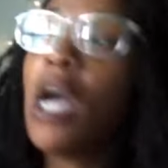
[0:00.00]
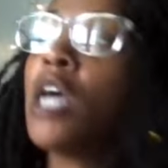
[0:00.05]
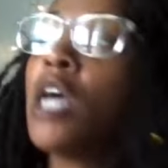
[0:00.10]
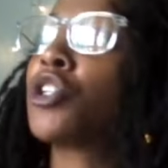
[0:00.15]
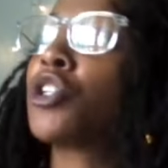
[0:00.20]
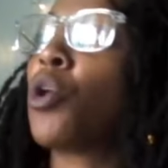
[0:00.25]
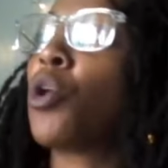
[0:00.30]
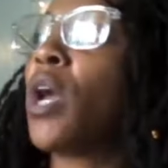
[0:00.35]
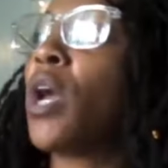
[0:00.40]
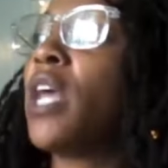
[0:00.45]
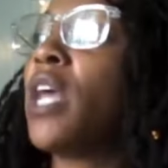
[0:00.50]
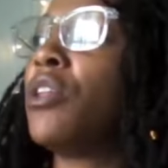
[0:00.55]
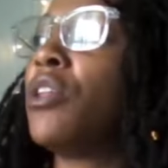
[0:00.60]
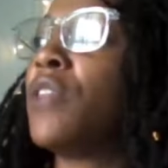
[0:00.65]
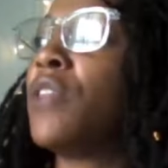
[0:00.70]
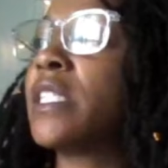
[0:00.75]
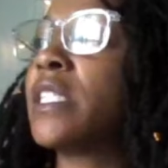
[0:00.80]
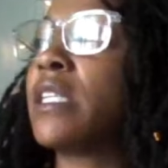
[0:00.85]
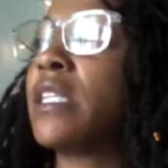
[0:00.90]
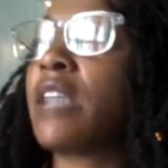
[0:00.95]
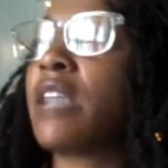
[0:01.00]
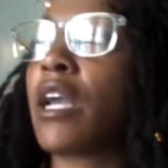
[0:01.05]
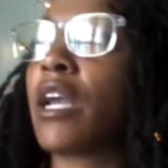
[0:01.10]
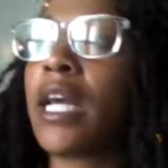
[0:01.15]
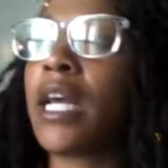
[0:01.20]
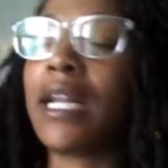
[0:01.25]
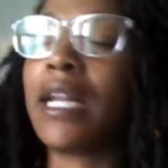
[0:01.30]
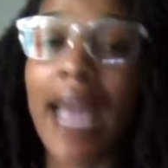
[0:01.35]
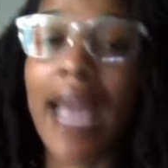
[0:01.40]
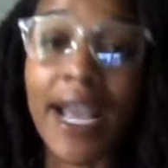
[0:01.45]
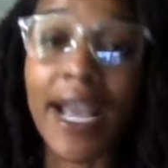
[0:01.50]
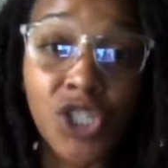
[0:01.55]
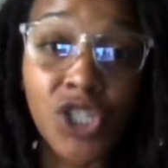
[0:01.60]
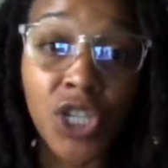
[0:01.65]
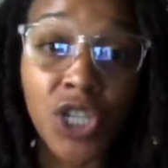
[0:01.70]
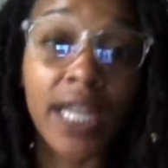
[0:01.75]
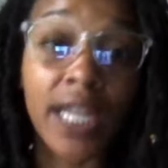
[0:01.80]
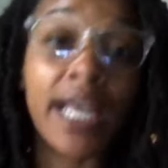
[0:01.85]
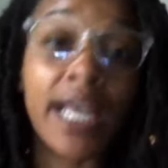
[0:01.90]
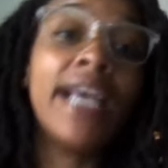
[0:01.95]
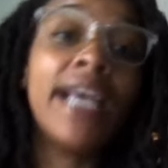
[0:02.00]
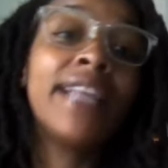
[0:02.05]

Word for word: so either this is a connection